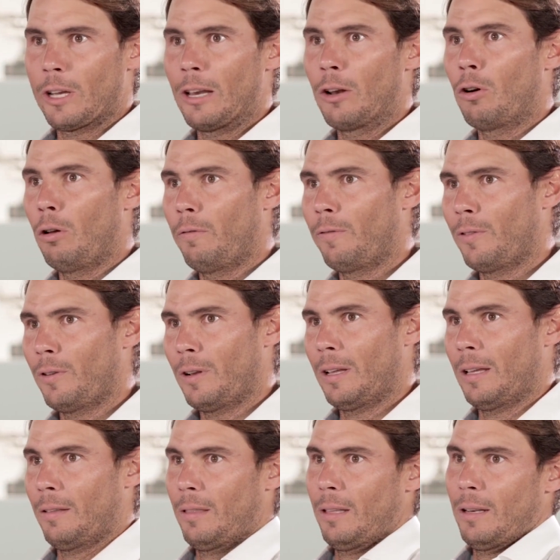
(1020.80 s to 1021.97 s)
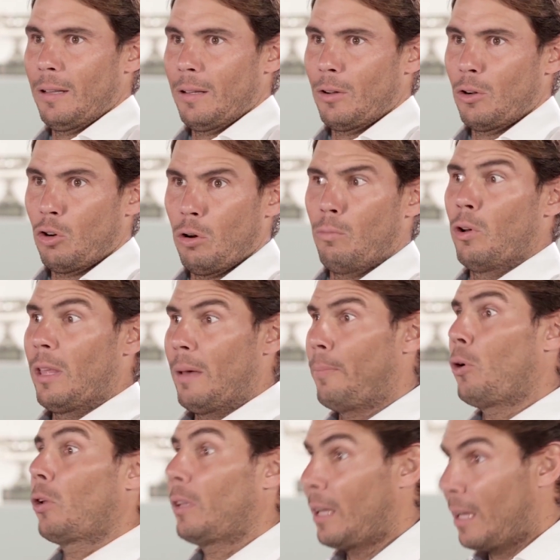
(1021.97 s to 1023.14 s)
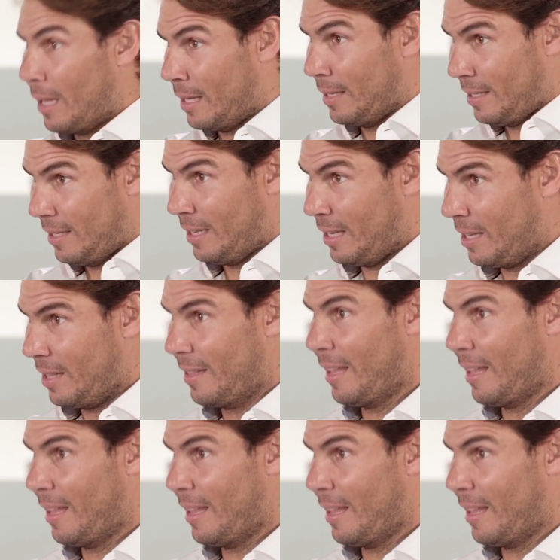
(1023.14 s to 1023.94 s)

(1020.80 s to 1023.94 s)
I don't think they're interchangeable. I think that golf as a